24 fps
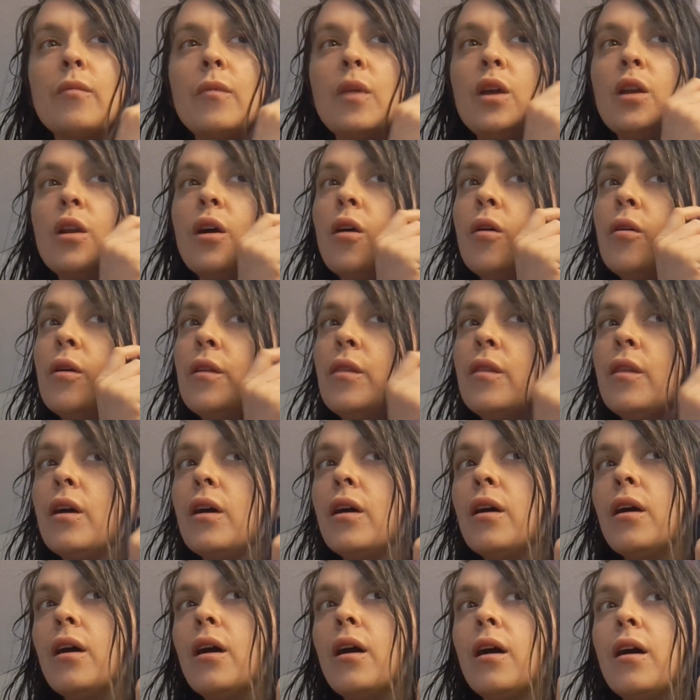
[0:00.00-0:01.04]
you know, in
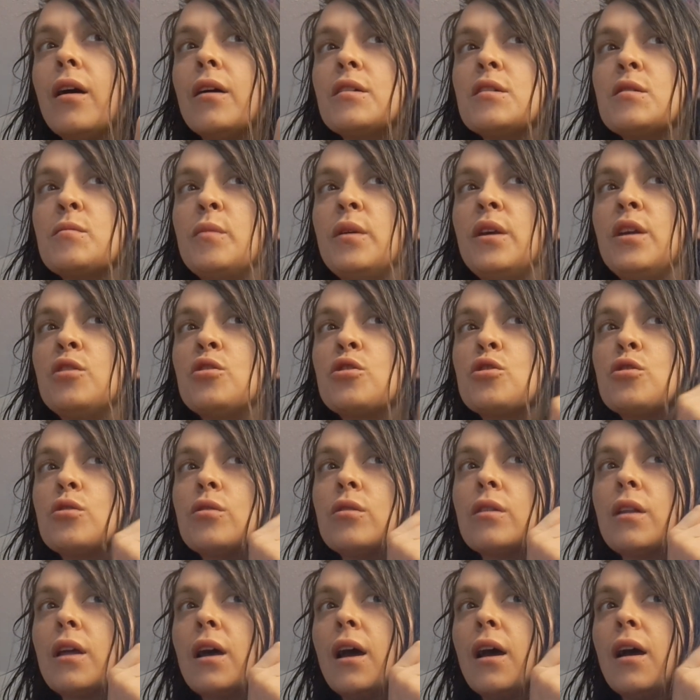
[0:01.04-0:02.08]
the uh, speech
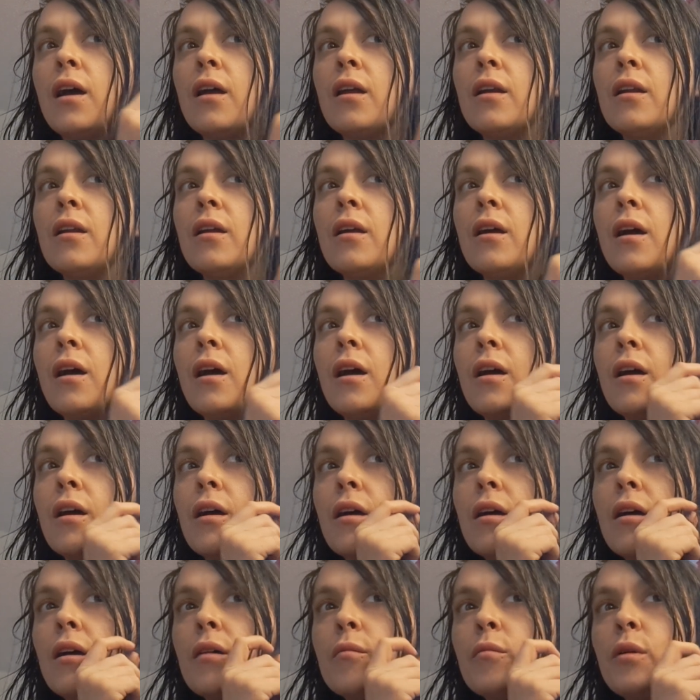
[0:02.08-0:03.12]
that
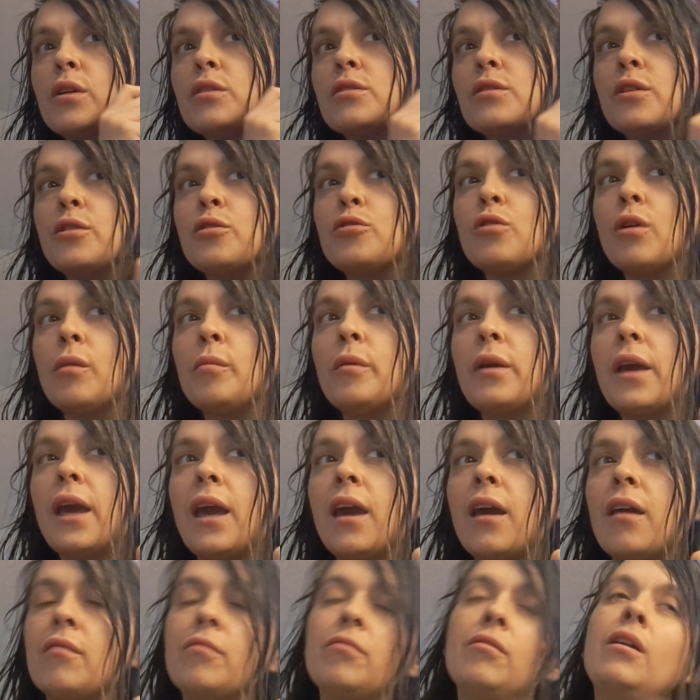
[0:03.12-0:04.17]
uh, President Trump
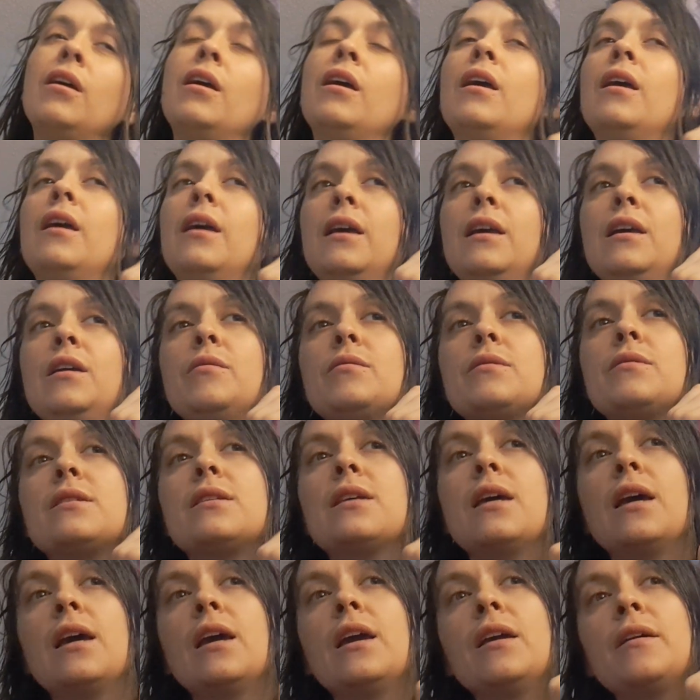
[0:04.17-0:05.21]
gave, he was
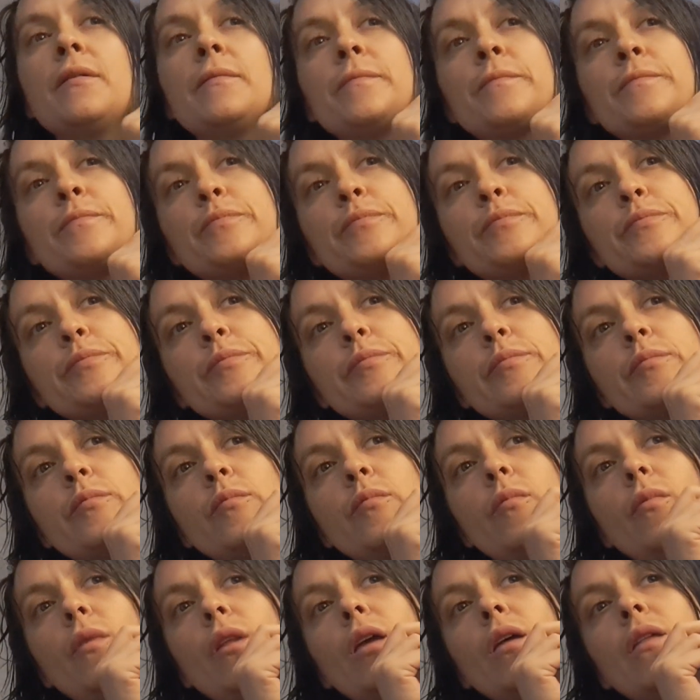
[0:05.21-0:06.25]
saying
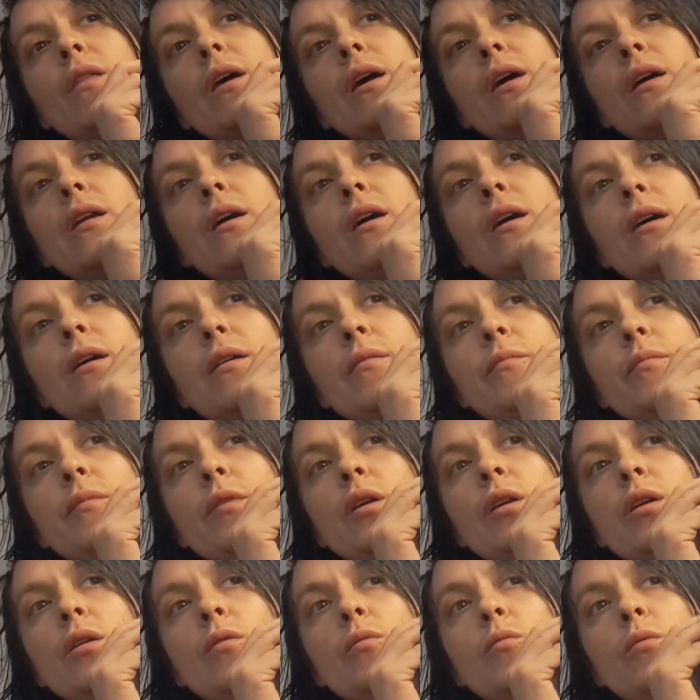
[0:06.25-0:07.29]
that, um,
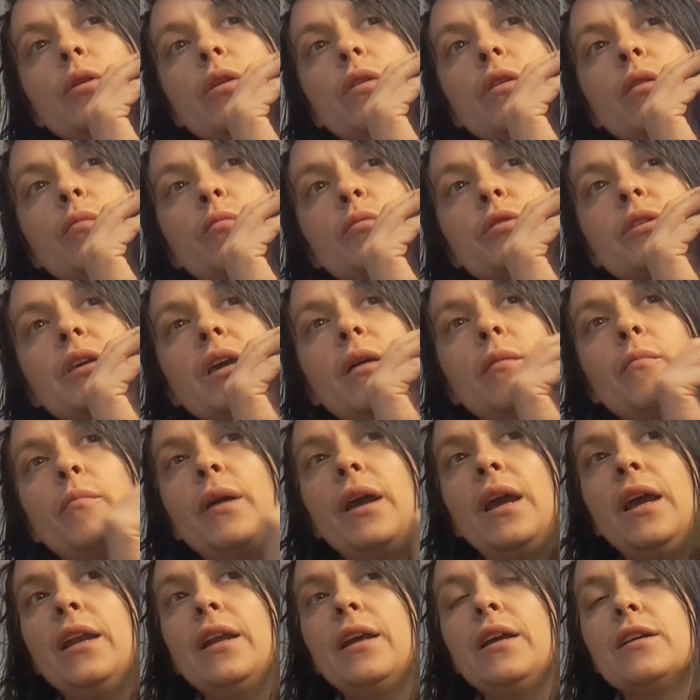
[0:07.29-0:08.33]
you know, one of them was
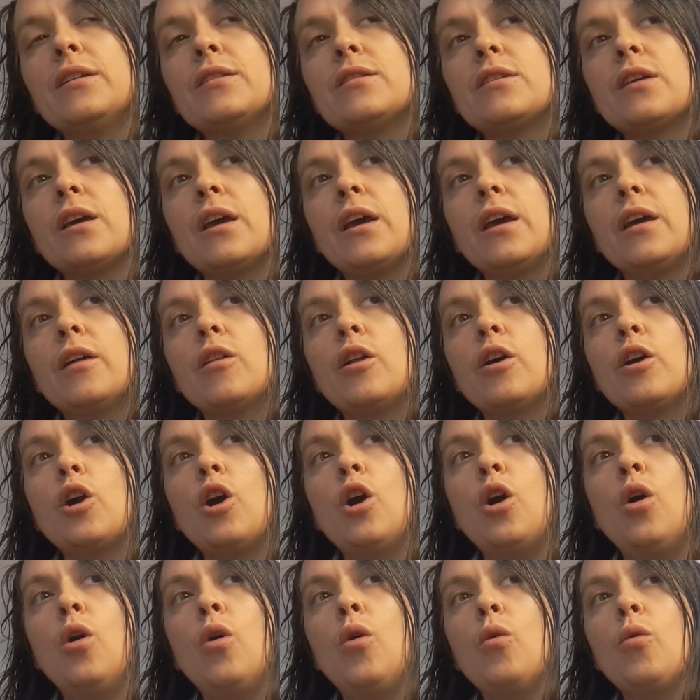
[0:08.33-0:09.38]
campaigning and saying, like,
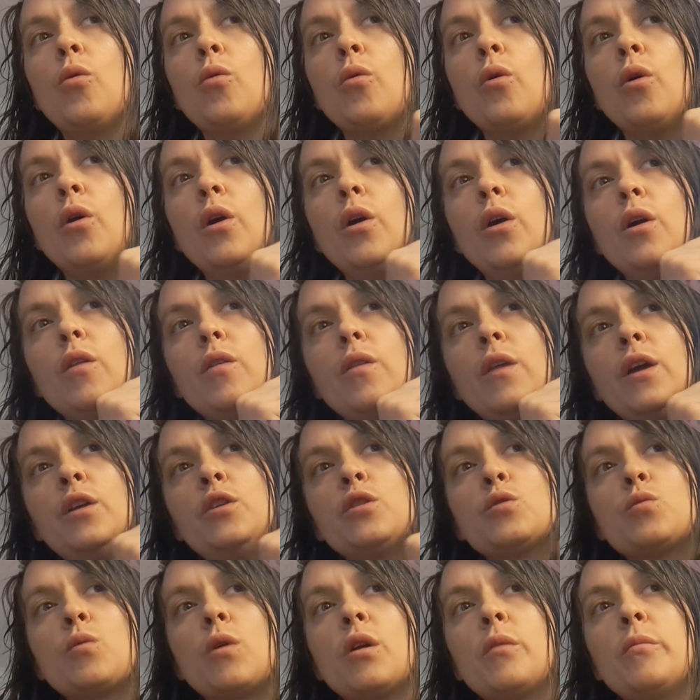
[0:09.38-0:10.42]
oh, they
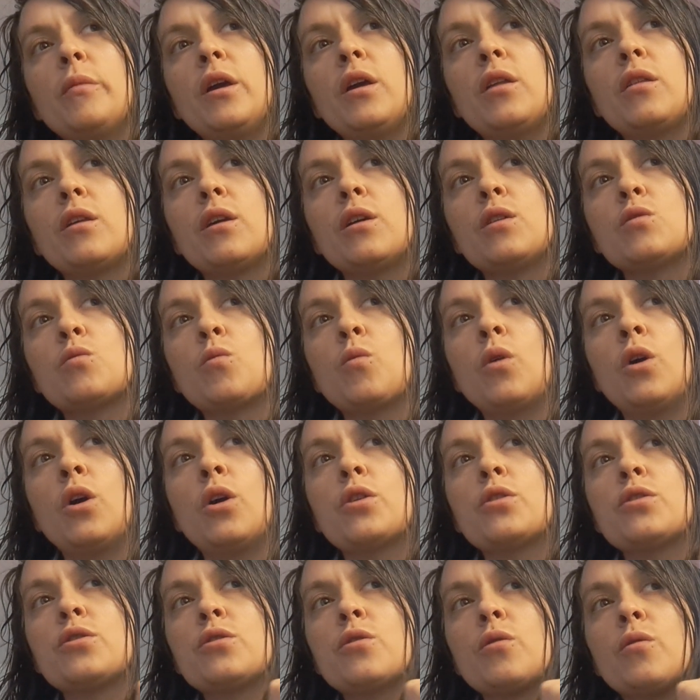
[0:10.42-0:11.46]
just want to make things
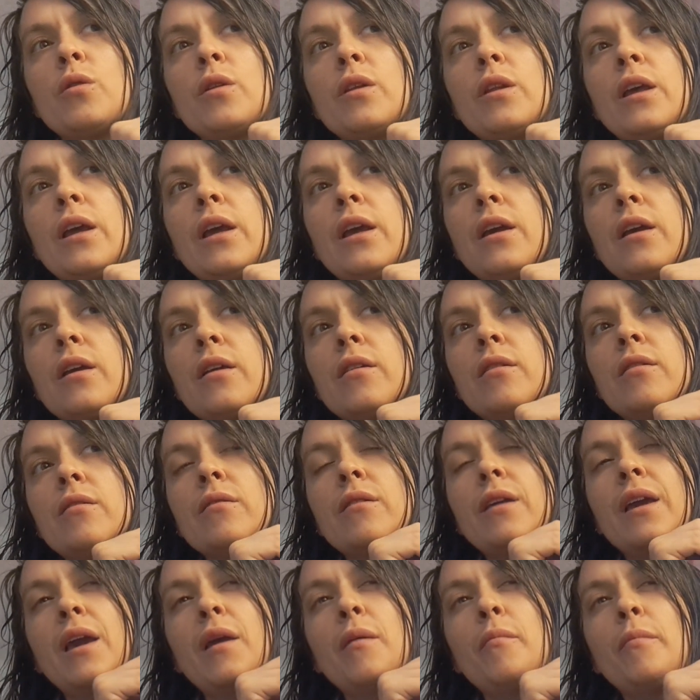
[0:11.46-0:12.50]
worse so that they
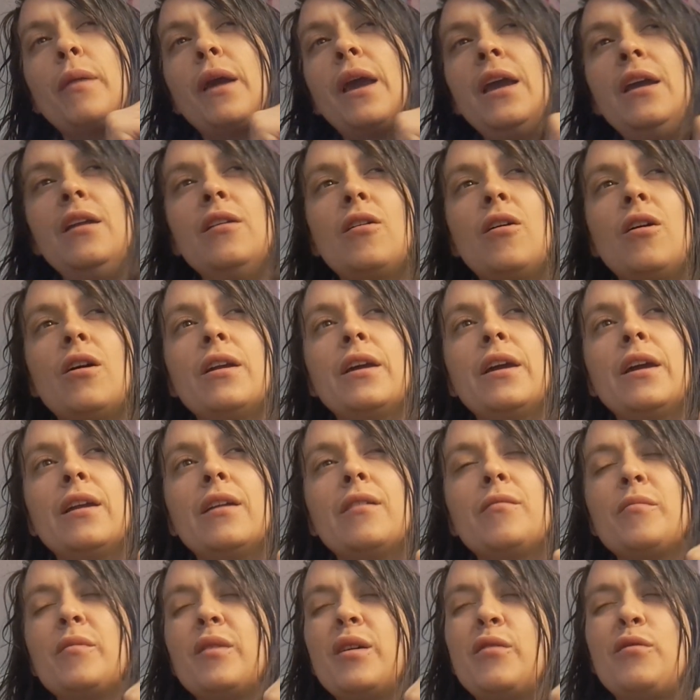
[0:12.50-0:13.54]
can campaign on it.
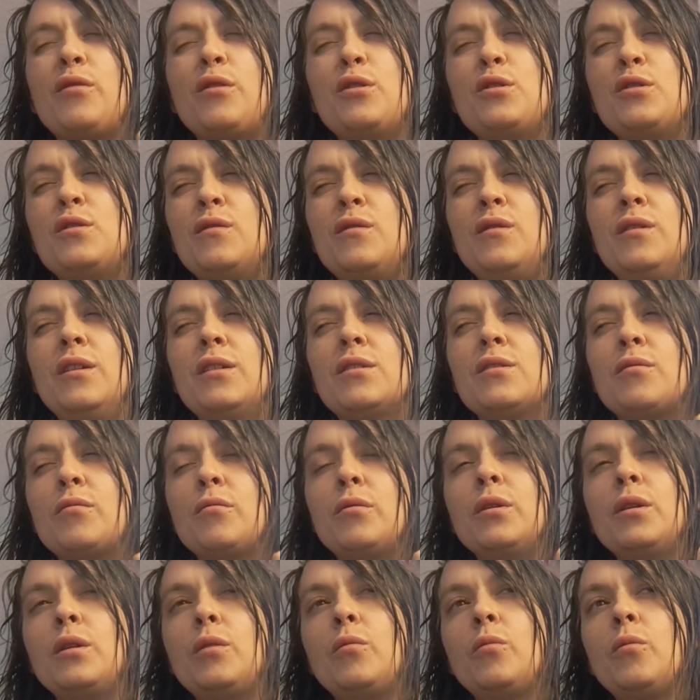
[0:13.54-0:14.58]
And I'm like, first of all, that's a
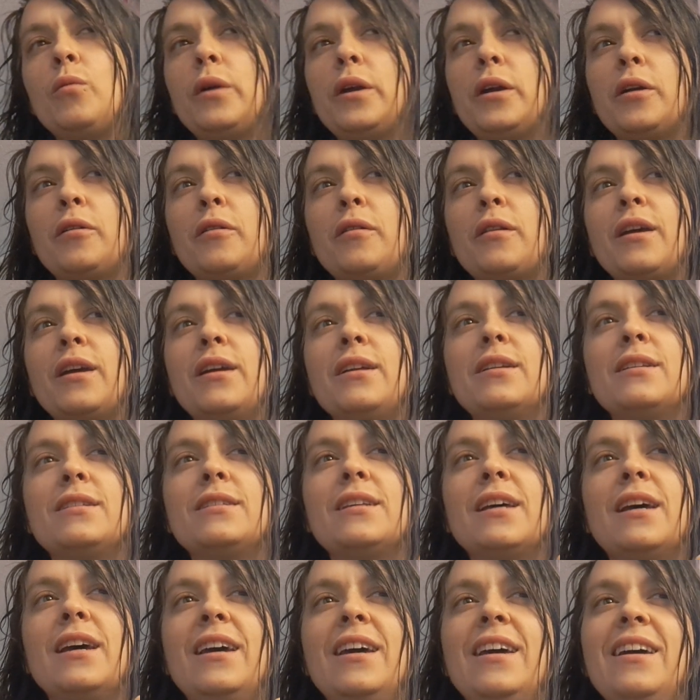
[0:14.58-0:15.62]
really weird thing to
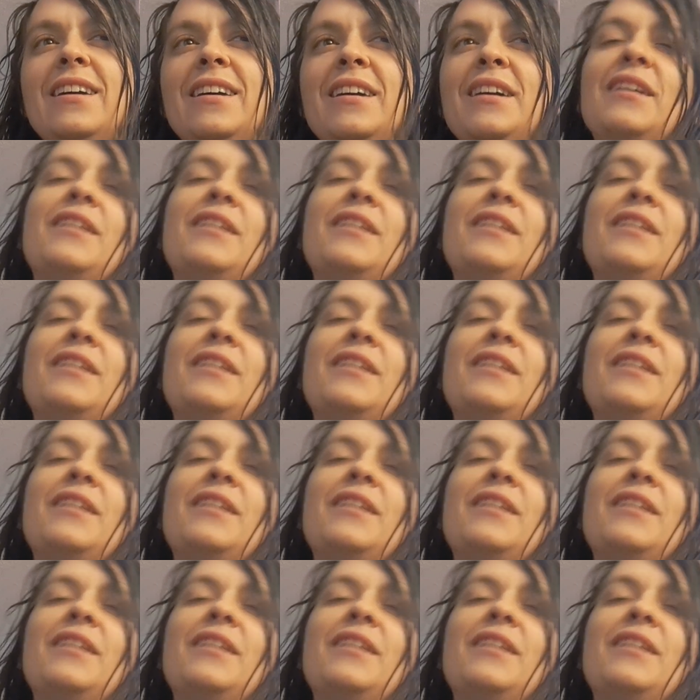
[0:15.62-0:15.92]
say.